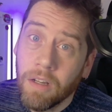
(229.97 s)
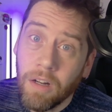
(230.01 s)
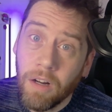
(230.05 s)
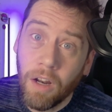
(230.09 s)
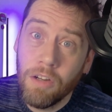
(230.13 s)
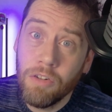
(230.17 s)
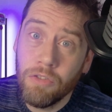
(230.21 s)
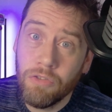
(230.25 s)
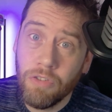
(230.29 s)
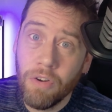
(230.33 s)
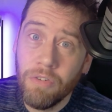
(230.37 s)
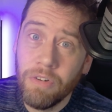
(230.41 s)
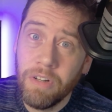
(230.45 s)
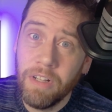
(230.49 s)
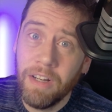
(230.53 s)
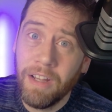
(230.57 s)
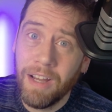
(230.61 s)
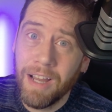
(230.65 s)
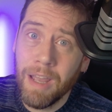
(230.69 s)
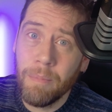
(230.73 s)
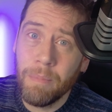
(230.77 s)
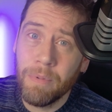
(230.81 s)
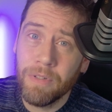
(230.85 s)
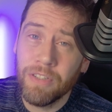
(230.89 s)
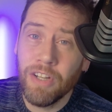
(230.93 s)
Clone Drone in the
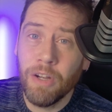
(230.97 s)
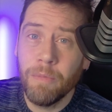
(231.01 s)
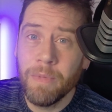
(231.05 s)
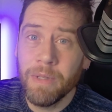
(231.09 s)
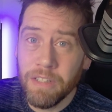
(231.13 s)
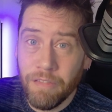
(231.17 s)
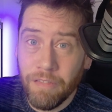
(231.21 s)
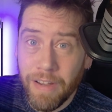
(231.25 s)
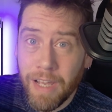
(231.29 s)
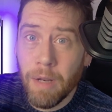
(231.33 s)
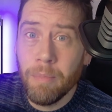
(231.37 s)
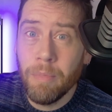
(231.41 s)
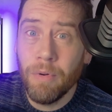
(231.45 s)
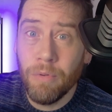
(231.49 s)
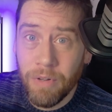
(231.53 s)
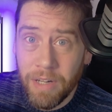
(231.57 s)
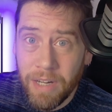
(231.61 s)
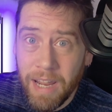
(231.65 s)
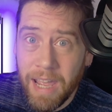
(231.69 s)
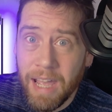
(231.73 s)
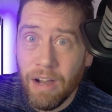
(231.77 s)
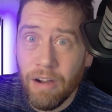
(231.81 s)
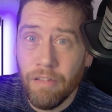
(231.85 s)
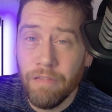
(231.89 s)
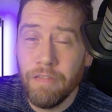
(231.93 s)
Hyperdome is available
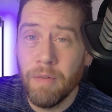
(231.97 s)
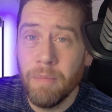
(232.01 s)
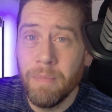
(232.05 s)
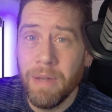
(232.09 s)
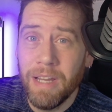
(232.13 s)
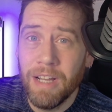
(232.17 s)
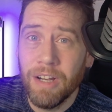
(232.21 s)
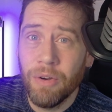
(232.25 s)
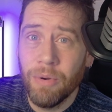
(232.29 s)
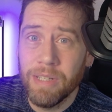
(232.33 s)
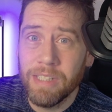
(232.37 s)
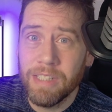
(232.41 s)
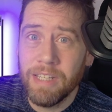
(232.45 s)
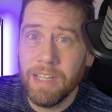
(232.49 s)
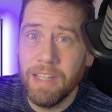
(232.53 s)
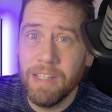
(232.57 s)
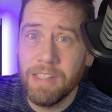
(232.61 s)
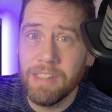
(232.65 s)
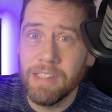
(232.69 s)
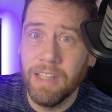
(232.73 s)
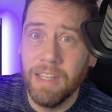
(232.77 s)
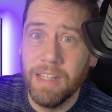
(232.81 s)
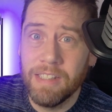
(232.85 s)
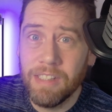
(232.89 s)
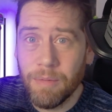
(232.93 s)
now for MetaQuest
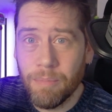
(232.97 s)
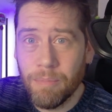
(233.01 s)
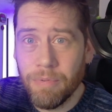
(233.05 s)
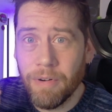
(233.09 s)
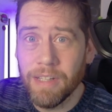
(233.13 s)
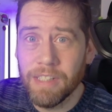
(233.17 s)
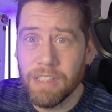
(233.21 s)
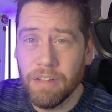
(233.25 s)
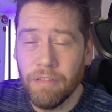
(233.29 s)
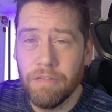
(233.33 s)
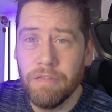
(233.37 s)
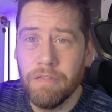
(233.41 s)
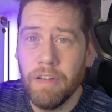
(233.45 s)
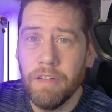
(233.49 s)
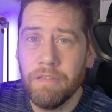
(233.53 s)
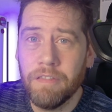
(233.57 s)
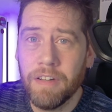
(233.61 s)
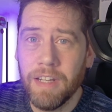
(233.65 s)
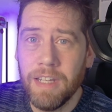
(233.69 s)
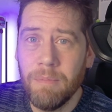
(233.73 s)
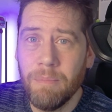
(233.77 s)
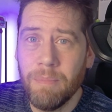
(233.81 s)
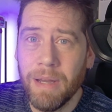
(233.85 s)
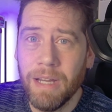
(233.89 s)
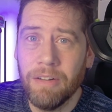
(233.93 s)
headsets, priced at
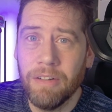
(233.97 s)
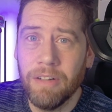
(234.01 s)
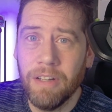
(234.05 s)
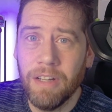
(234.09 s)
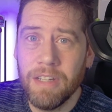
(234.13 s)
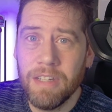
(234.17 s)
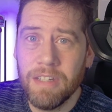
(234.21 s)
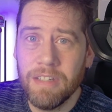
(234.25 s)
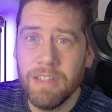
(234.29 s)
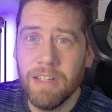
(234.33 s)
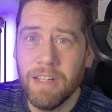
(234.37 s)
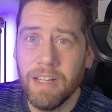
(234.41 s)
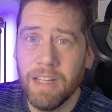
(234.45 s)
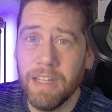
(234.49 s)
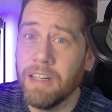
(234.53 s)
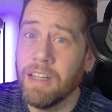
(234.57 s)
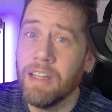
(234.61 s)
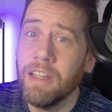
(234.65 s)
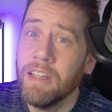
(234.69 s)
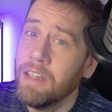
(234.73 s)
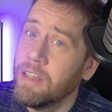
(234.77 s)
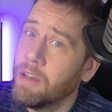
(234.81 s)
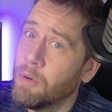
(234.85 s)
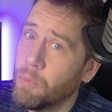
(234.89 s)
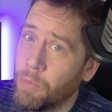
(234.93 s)
£15.99.
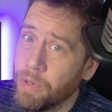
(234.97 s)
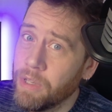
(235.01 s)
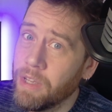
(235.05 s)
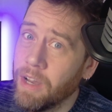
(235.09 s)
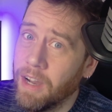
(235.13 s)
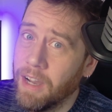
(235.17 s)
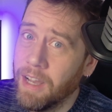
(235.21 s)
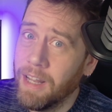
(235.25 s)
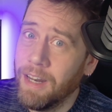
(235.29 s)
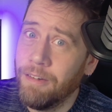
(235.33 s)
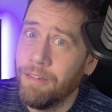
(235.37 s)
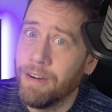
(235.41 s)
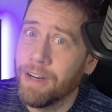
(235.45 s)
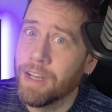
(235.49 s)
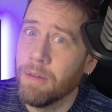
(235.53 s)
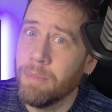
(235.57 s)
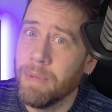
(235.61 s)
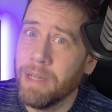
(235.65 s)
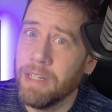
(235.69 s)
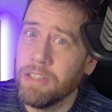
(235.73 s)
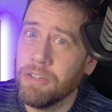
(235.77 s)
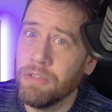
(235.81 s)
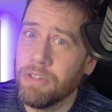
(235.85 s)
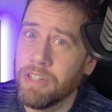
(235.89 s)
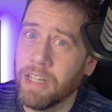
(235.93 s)
We highly
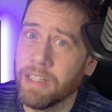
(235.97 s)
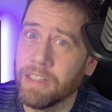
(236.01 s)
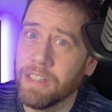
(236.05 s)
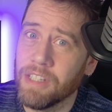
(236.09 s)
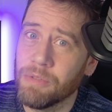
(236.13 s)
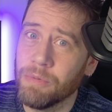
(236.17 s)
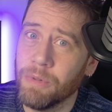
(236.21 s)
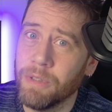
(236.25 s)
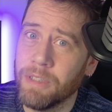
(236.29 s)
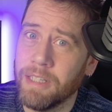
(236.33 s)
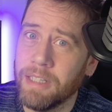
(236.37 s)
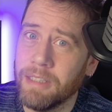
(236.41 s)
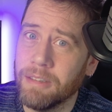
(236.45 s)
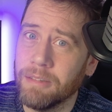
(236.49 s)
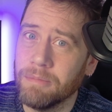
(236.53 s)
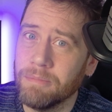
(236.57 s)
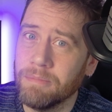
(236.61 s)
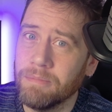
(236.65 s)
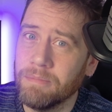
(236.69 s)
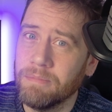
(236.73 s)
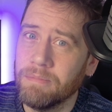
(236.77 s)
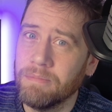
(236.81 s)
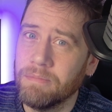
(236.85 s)
recommend you check this one out.